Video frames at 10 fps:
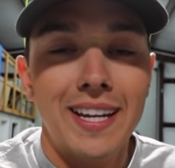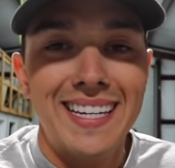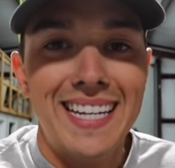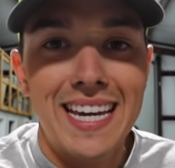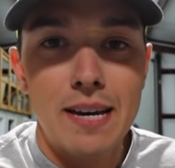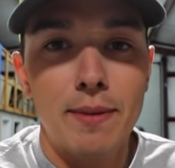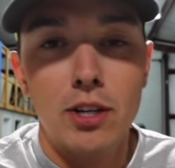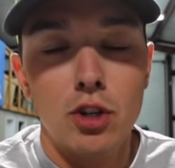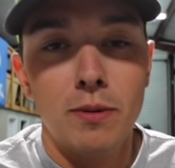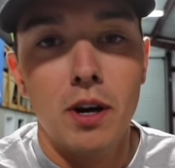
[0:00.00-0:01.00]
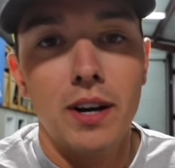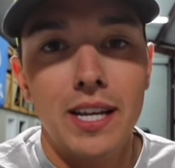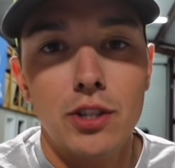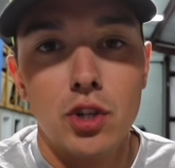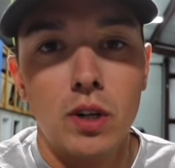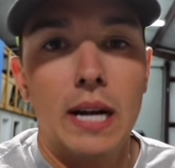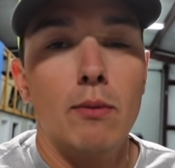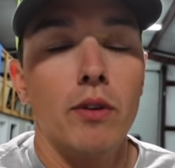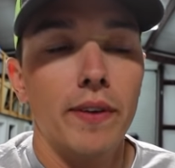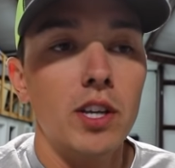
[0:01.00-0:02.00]
DM it to me on
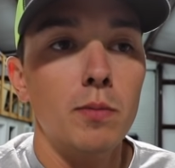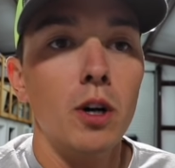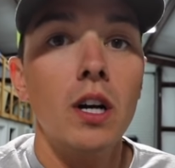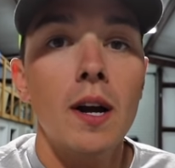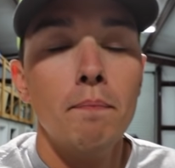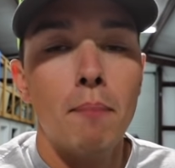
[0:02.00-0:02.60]
Instagram or Facebook.